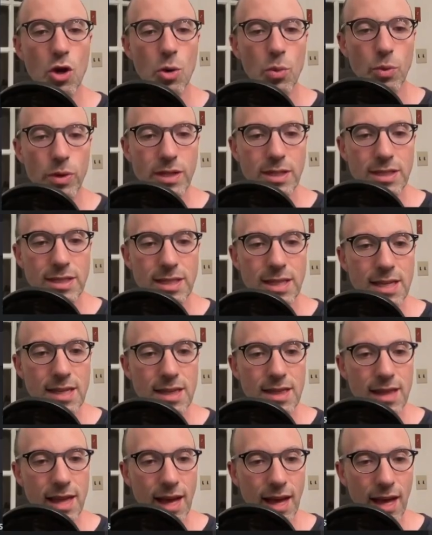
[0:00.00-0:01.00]
we see
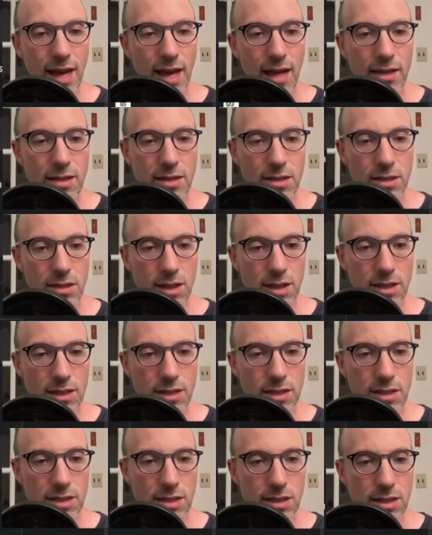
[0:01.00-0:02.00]
that, let's
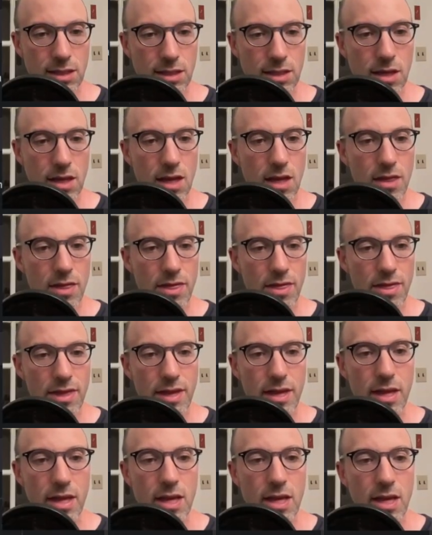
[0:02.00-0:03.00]
see,
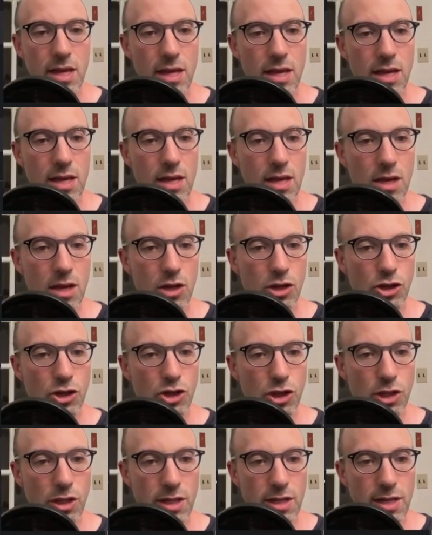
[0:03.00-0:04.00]
the
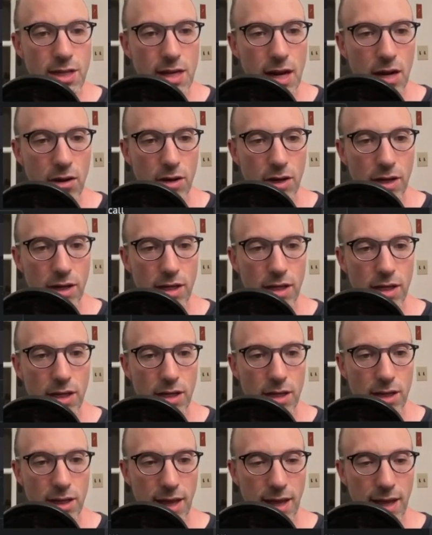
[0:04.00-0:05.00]
generic
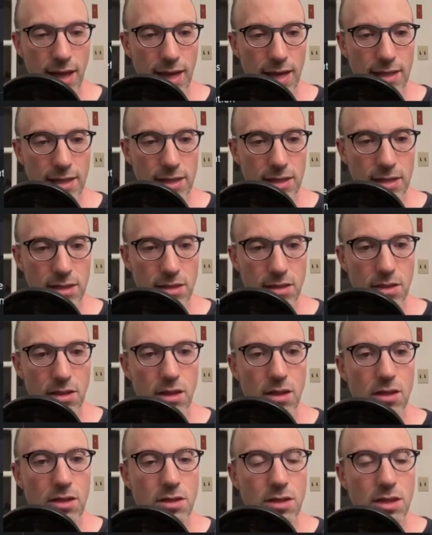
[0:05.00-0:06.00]
class
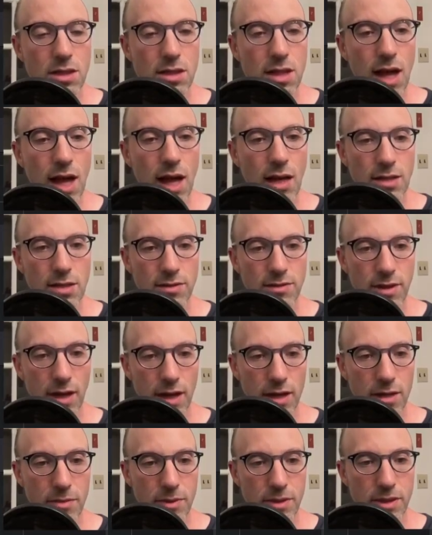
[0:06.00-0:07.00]
there's lots of
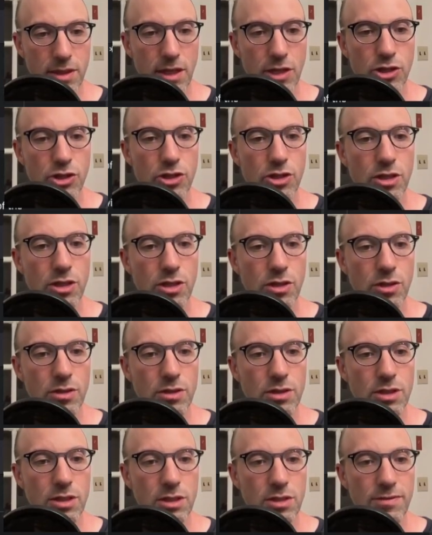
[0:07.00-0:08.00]
documentation here.
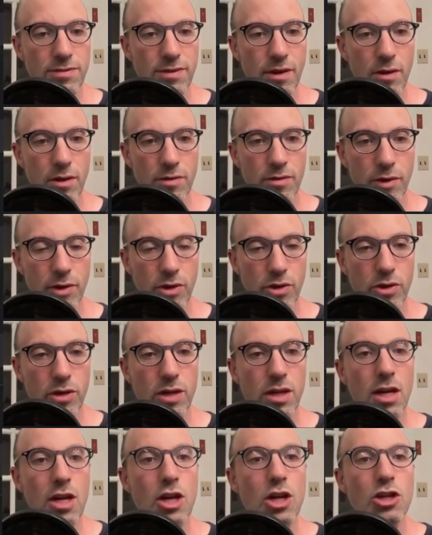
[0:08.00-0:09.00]
This is very, very good.
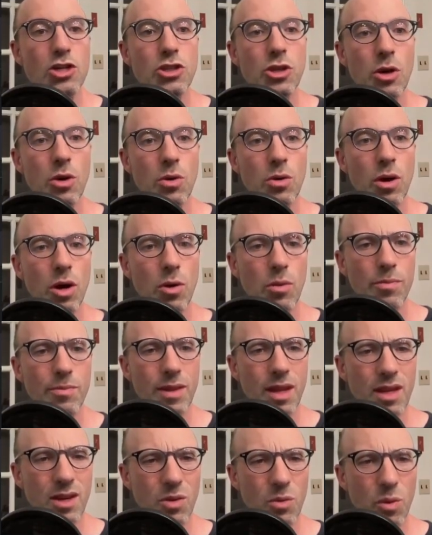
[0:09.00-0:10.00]
So, oh,
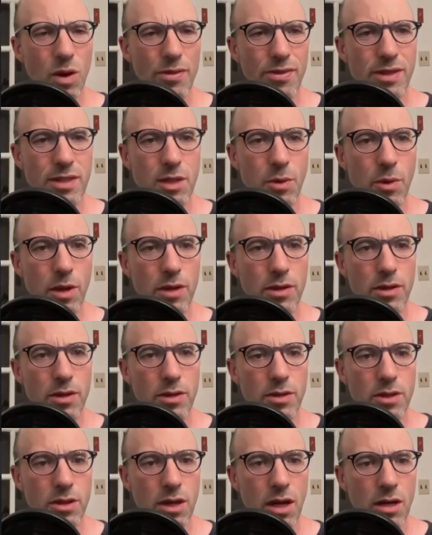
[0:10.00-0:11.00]
I don't want this. I want,
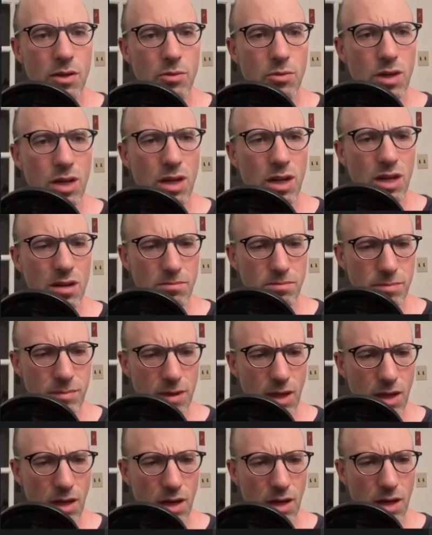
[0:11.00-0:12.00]
I, uh,
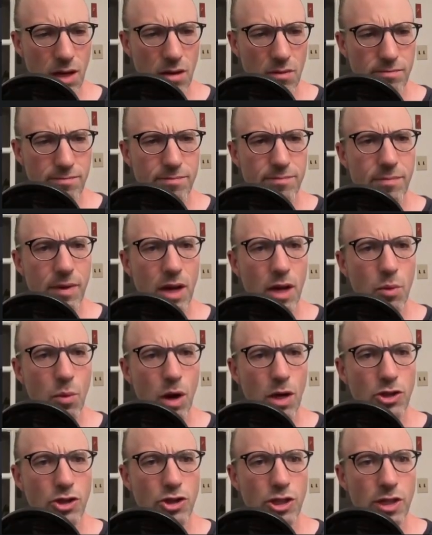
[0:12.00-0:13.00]
um, I
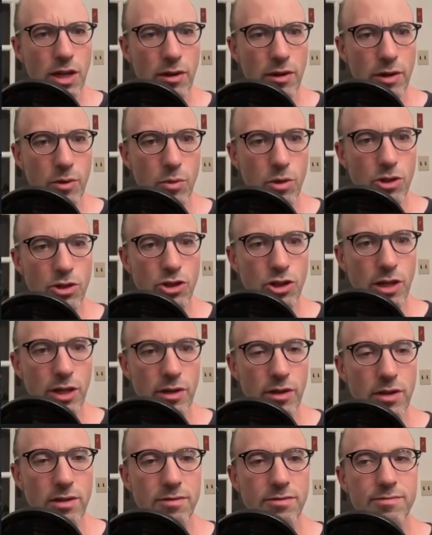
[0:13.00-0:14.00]
want generic. Where's
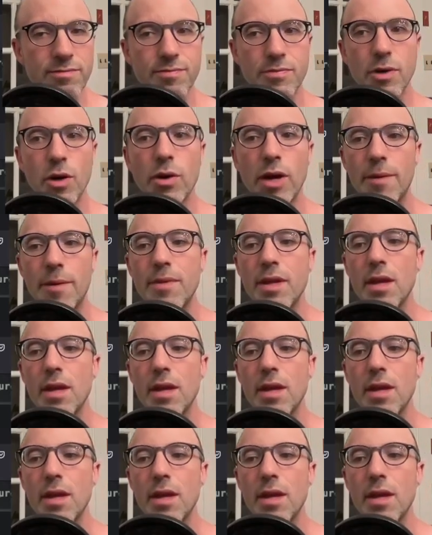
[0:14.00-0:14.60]
generic? Okay,